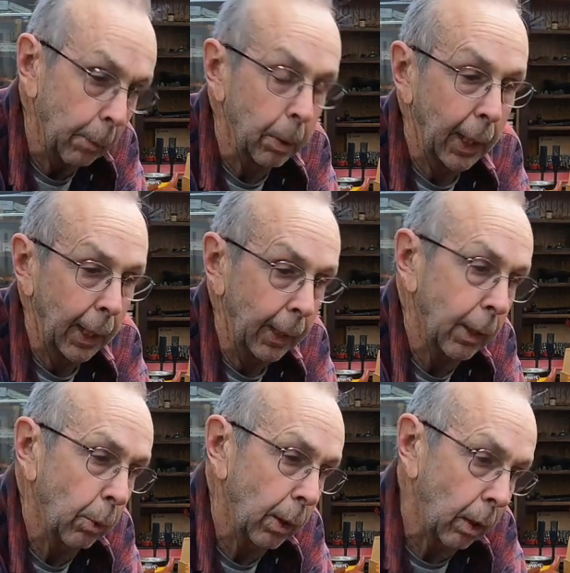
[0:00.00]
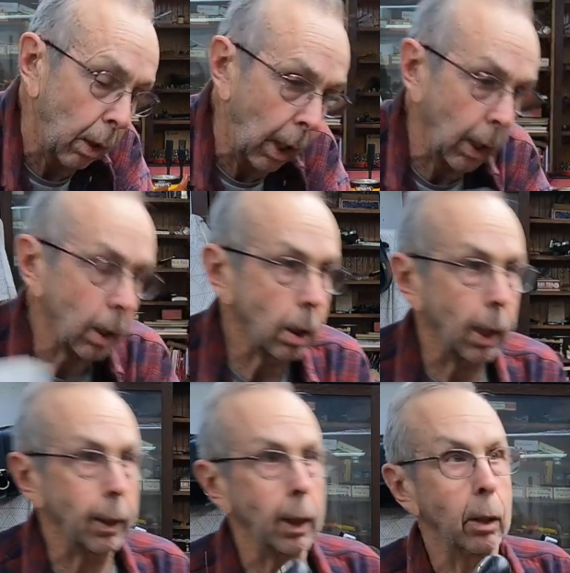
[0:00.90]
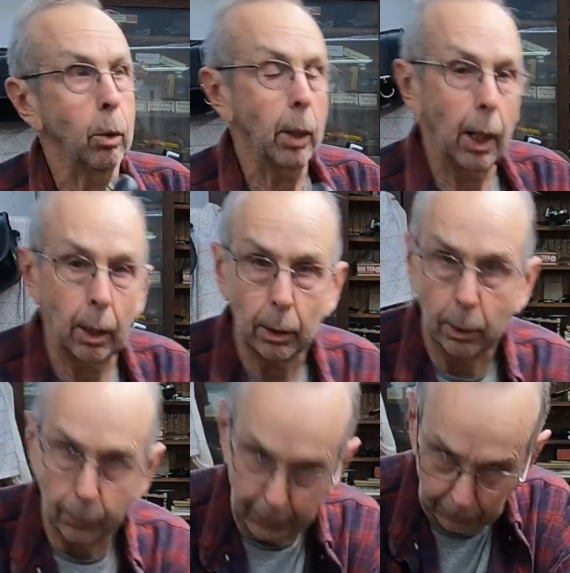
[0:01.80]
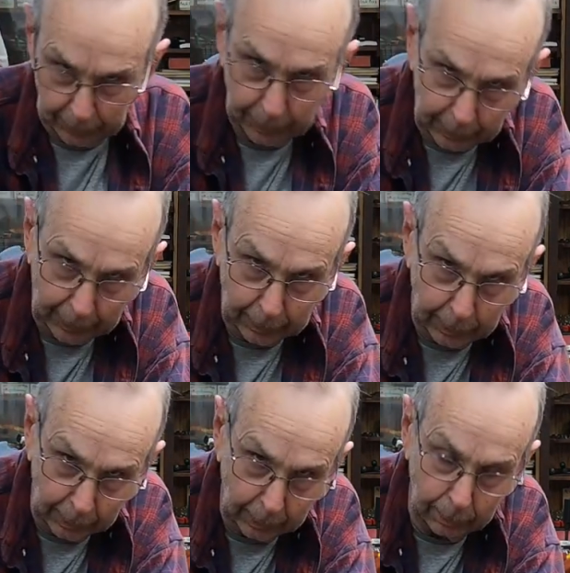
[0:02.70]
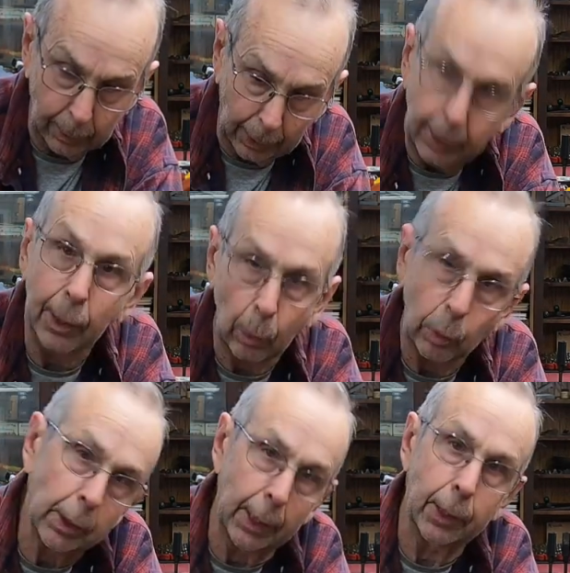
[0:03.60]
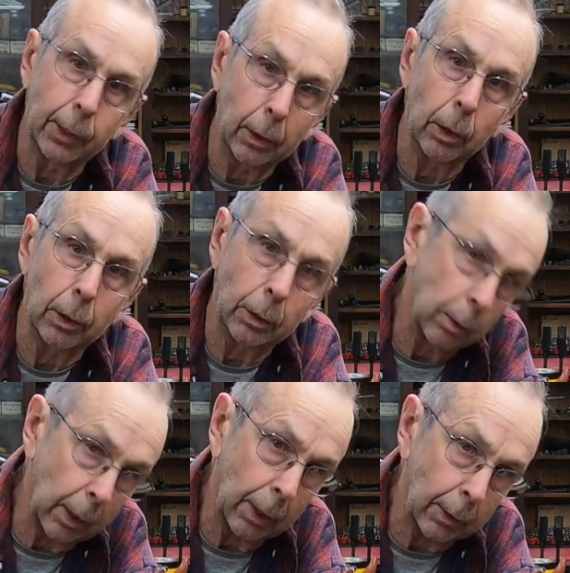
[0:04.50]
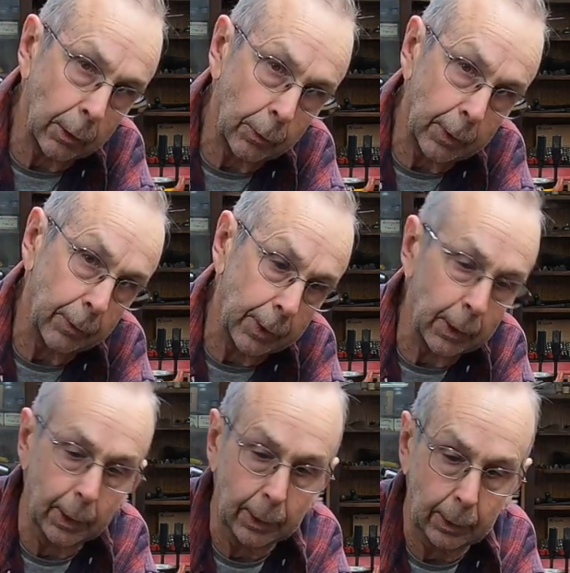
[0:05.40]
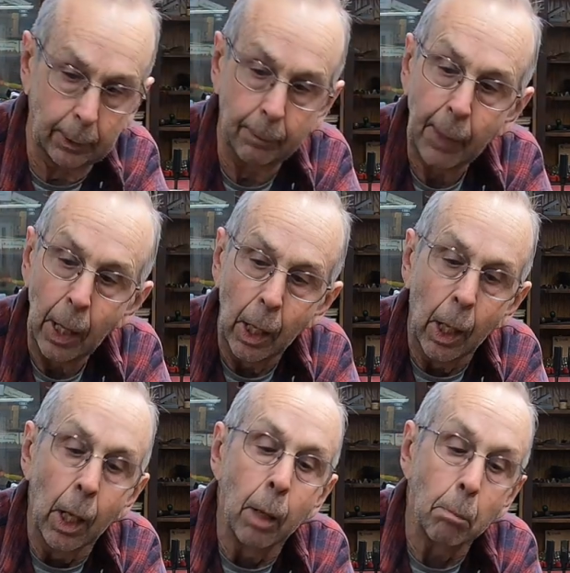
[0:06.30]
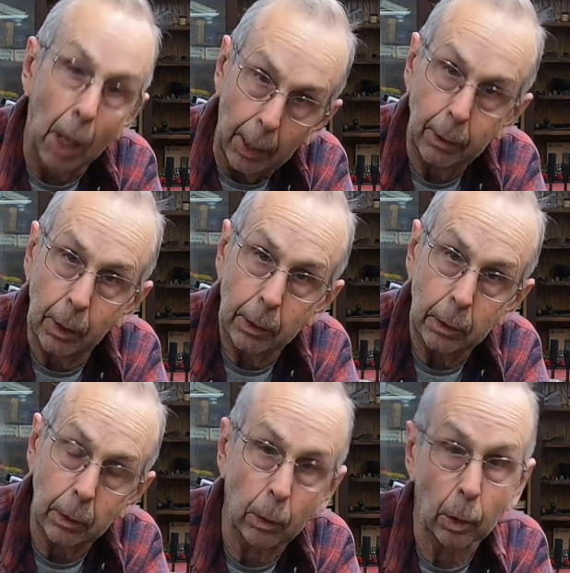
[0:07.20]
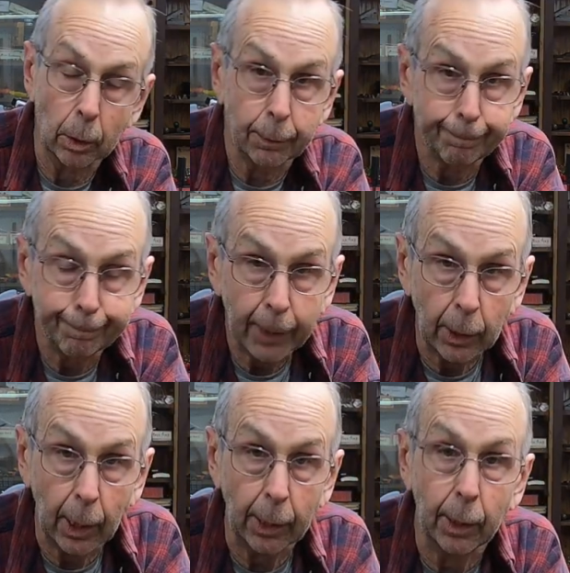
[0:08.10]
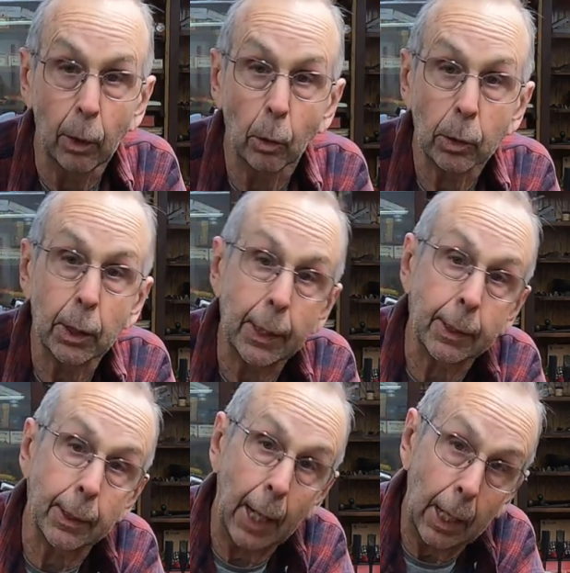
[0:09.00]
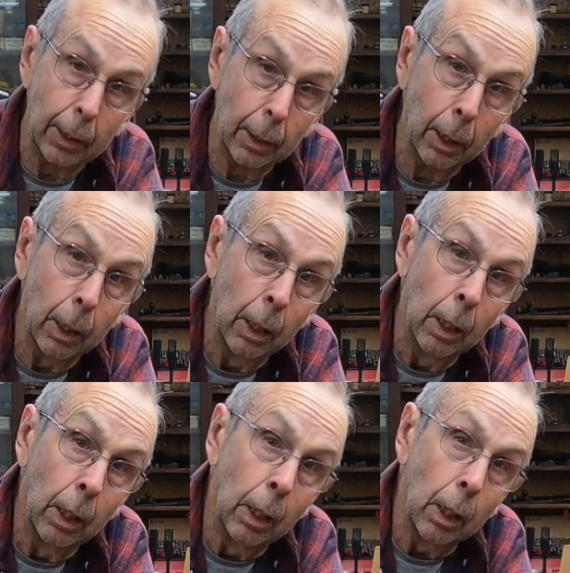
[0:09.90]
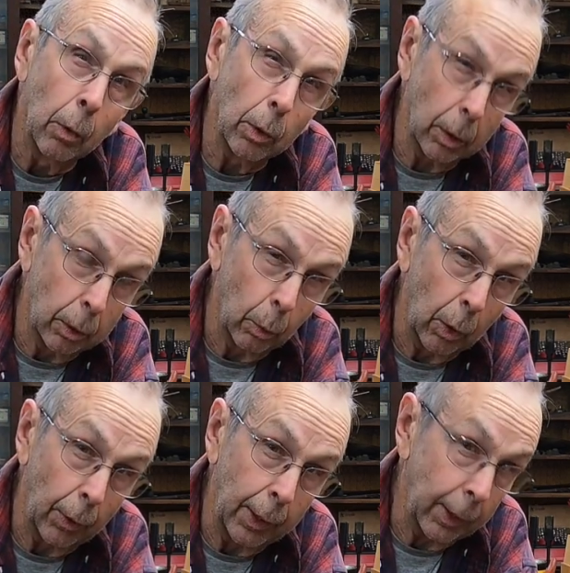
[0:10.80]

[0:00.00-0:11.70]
plane. This one cost, I think, $2.50. In 1906, it cost $2.50. But, of course, in 1906, a dollar was worth, in